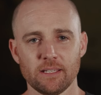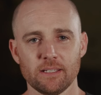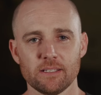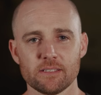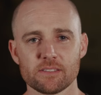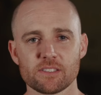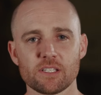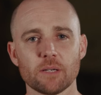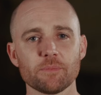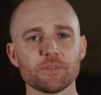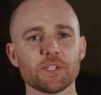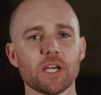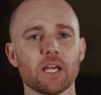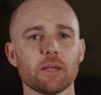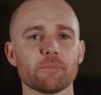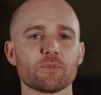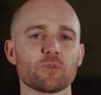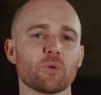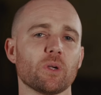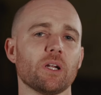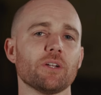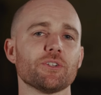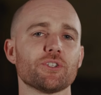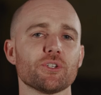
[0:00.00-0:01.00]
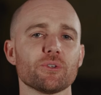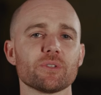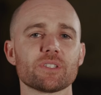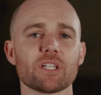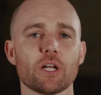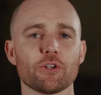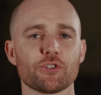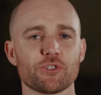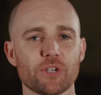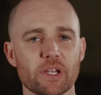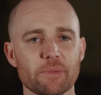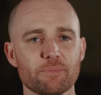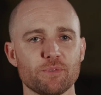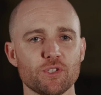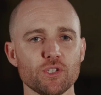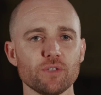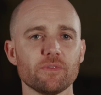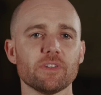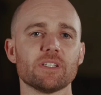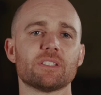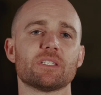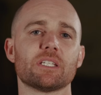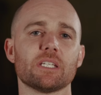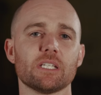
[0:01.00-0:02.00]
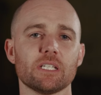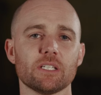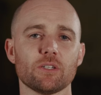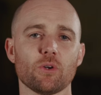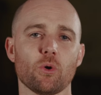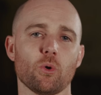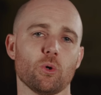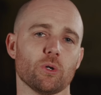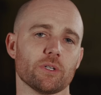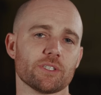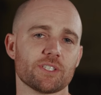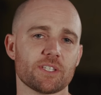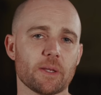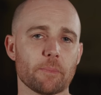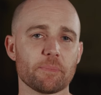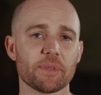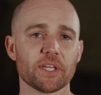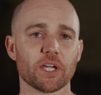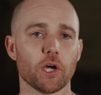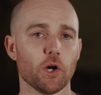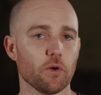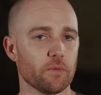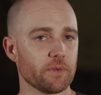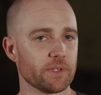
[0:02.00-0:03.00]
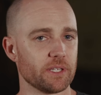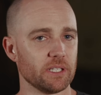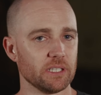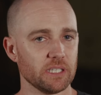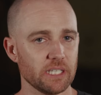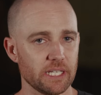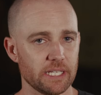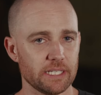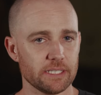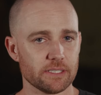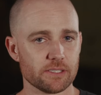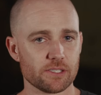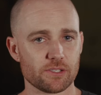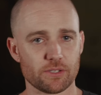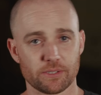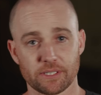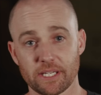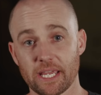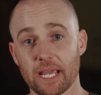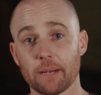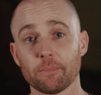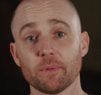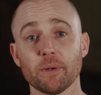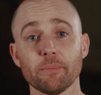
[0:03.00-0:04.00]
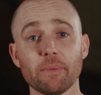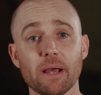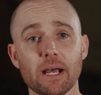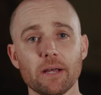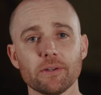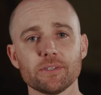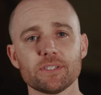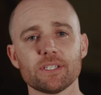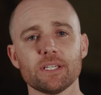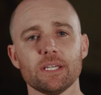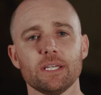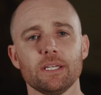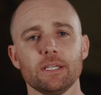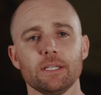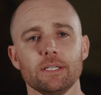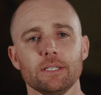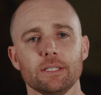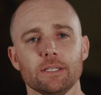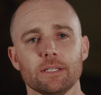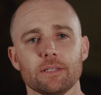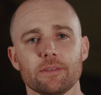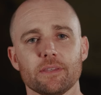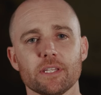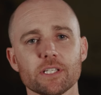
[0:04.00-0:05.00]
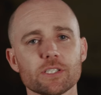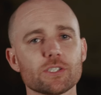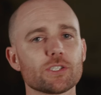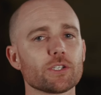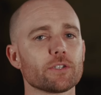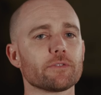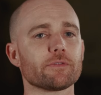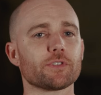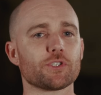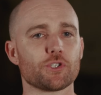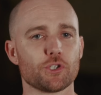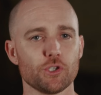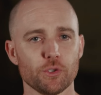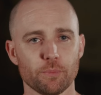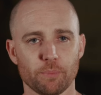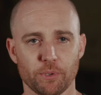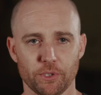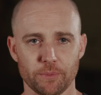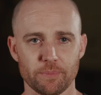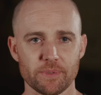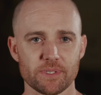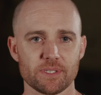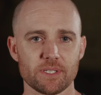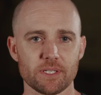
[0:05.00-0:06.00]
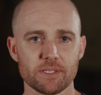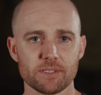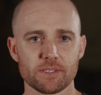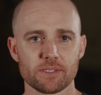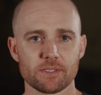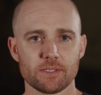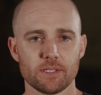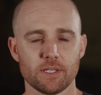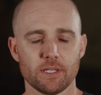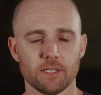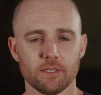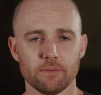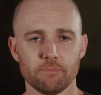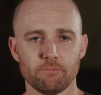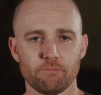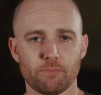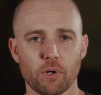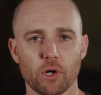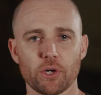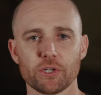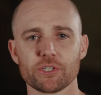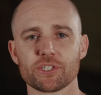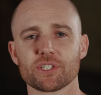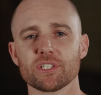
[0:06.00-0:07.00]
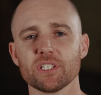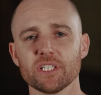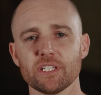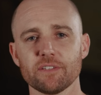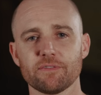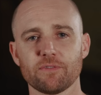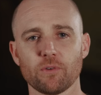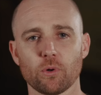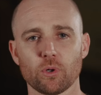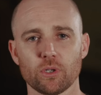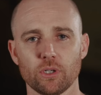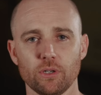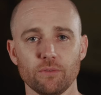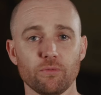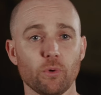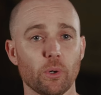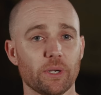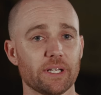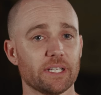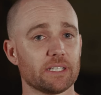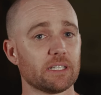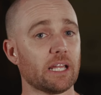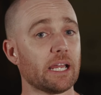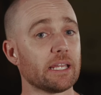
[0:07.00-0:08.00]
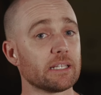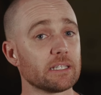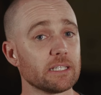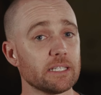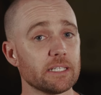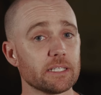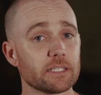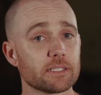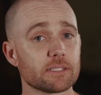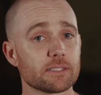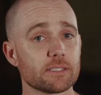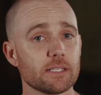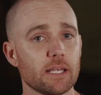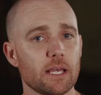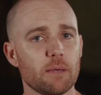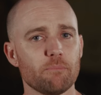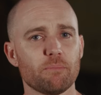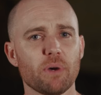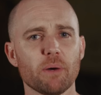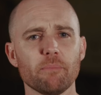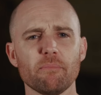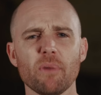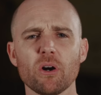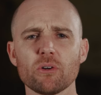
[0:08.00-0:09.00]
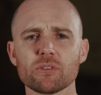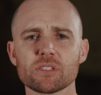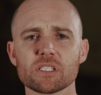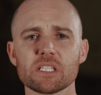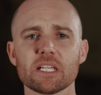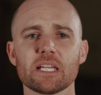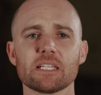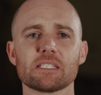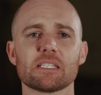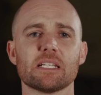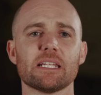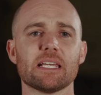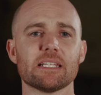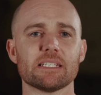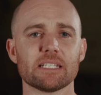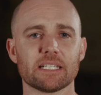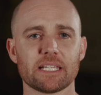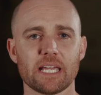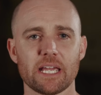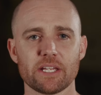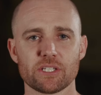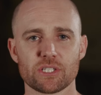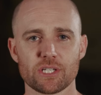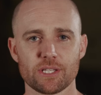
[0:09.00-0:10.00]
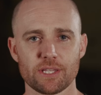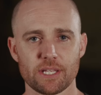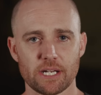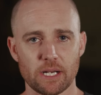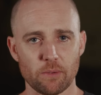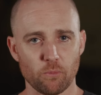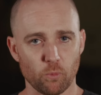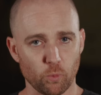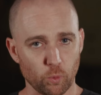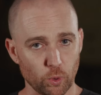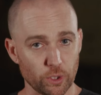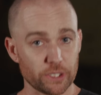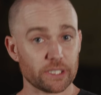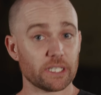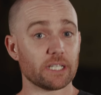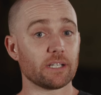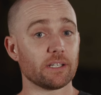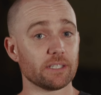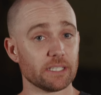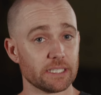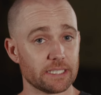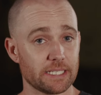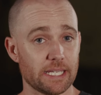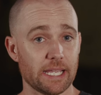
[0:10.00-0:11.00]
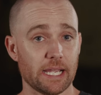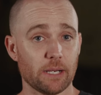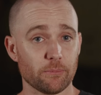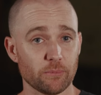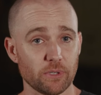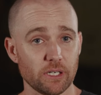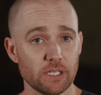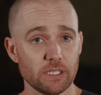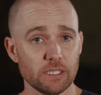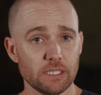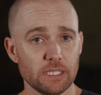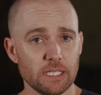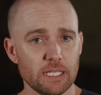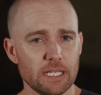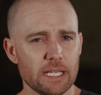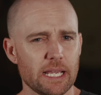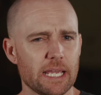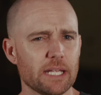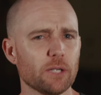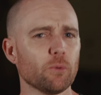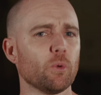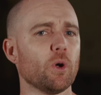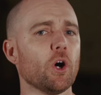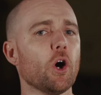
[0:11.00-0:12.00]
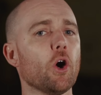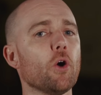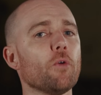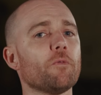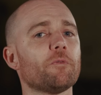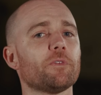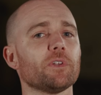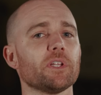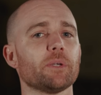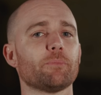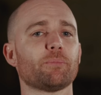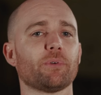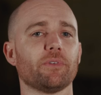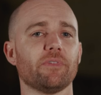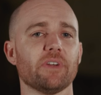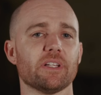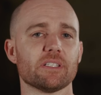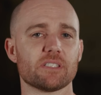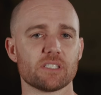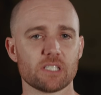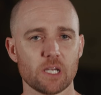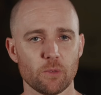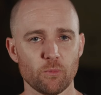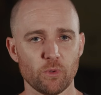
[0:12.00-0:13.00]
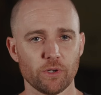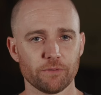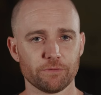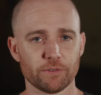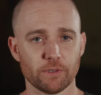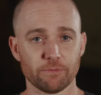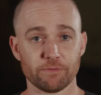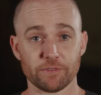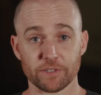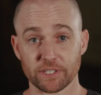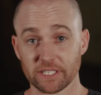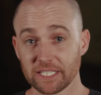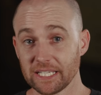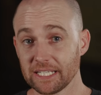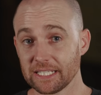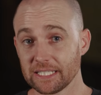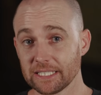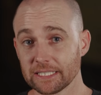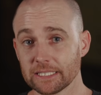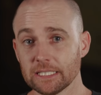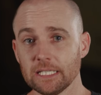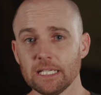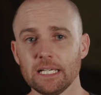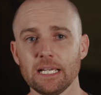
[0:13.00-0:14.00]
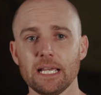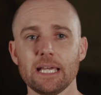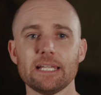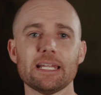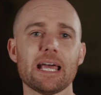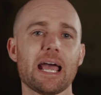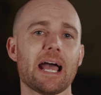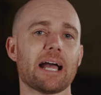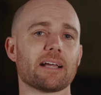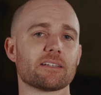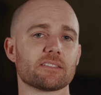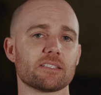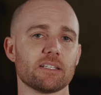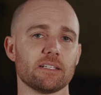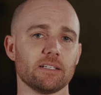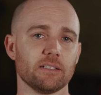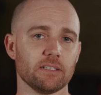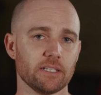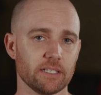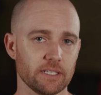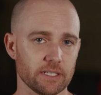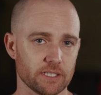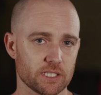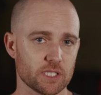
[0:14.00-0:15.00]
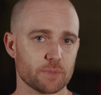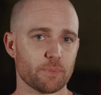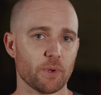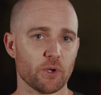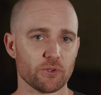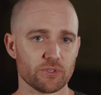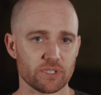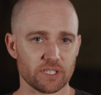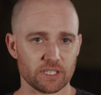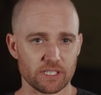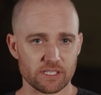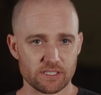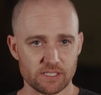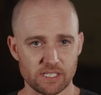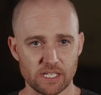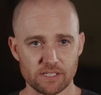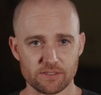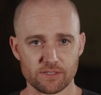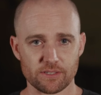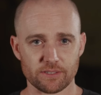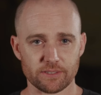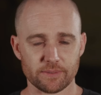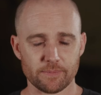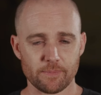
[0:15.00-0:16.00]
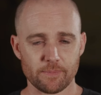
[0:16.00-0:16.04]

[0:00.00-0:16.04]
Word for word: Sometimes what I'll do is I'll drape duvetine or something over the lens or camera mount. This serves two purposes, partially for avoiding light leaks, but mostly as an indication that I'm working on the camera and it will hopefully prevent someone from forgetting and accidentally exposing the sensor.